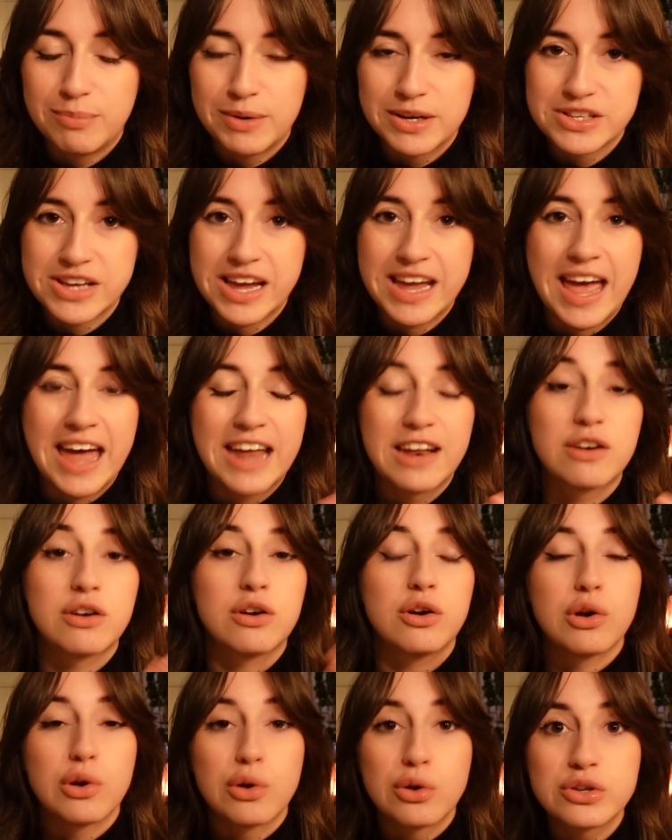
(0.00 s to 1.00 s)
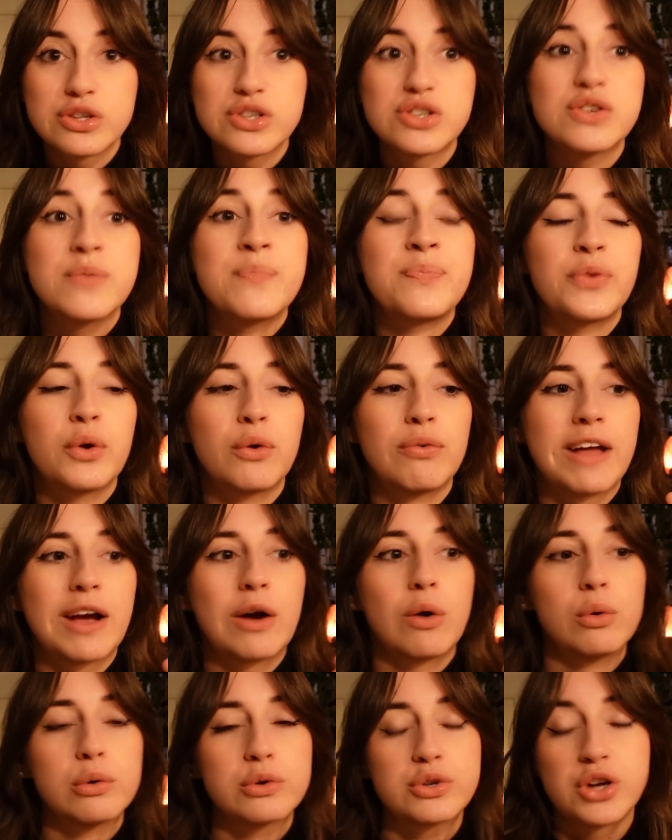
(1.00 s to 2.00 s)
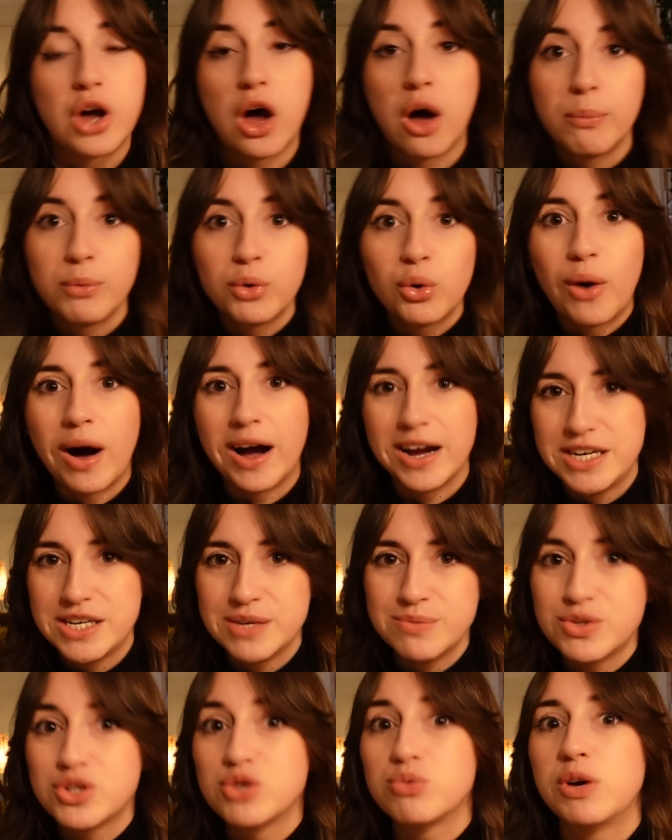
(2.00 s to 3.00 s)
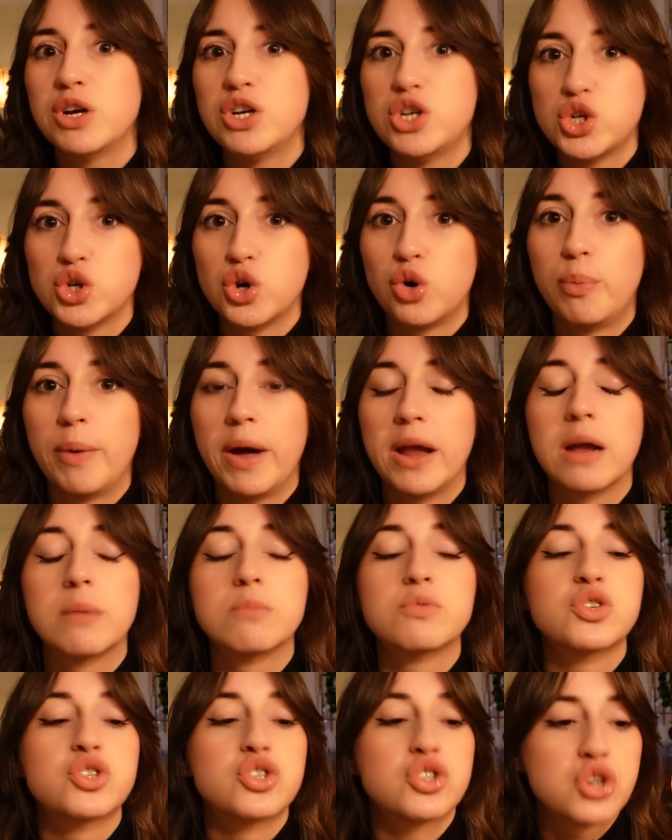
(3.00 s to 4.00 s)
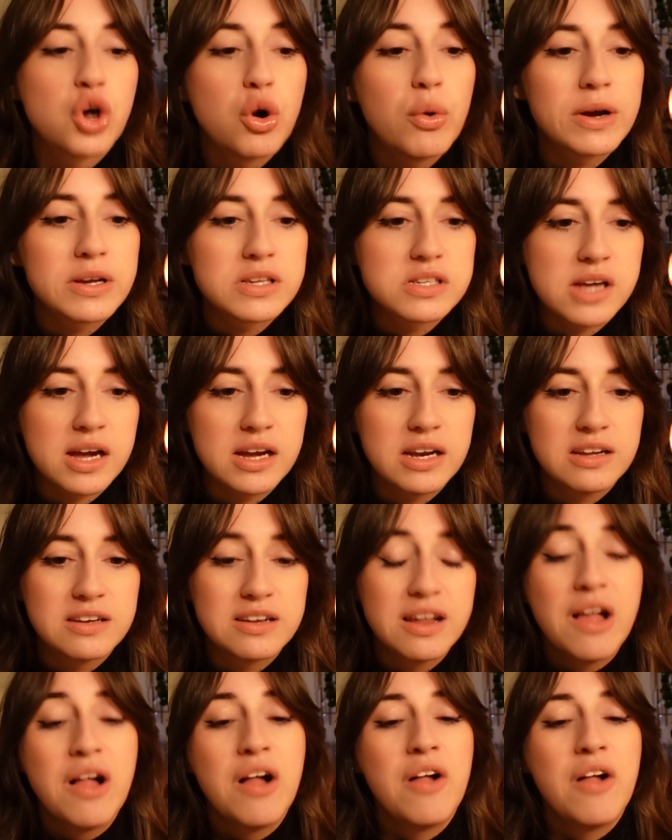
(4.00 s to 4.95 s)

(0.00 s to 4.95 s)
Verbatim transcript: because I added lots of like autumnal items to my shop, and I'm so excited